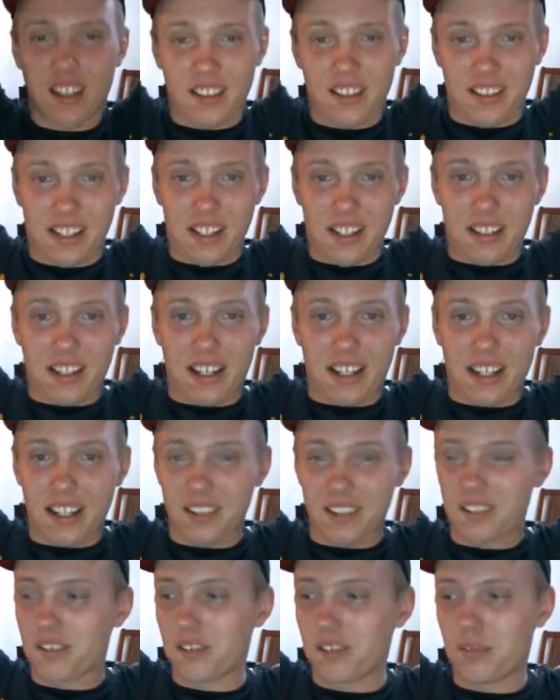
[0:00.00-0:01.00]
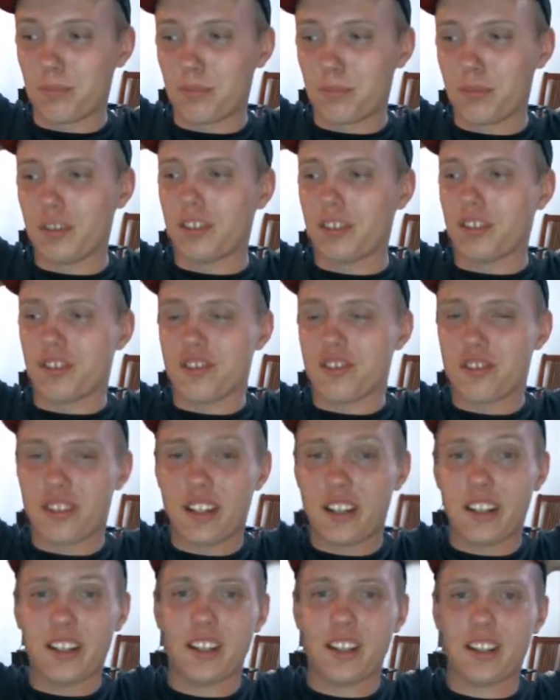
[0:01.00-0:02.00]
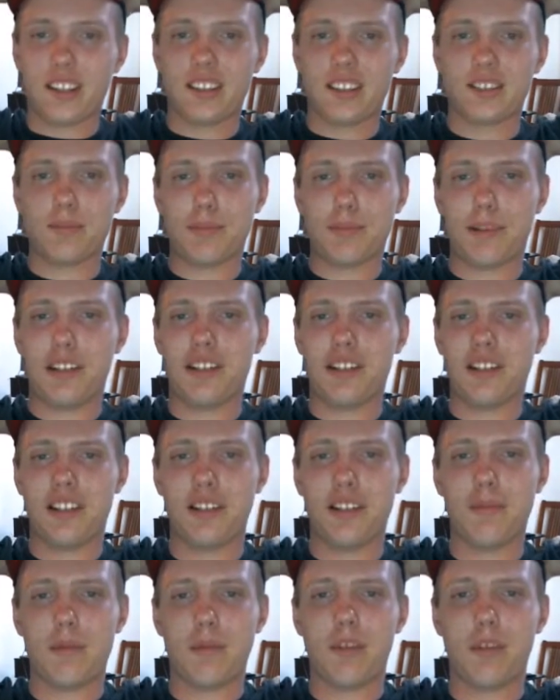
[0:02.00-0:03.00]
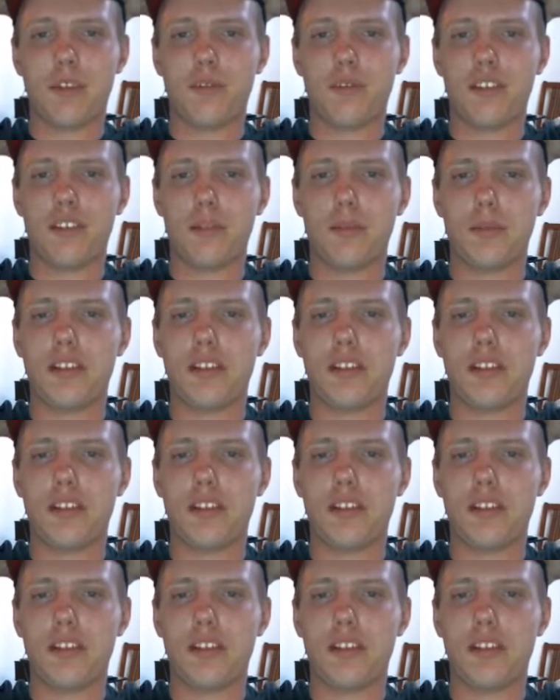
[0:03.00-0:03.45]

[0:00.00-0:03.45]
Now that I put this straight in, it's been sitting in my mouth for a little bit.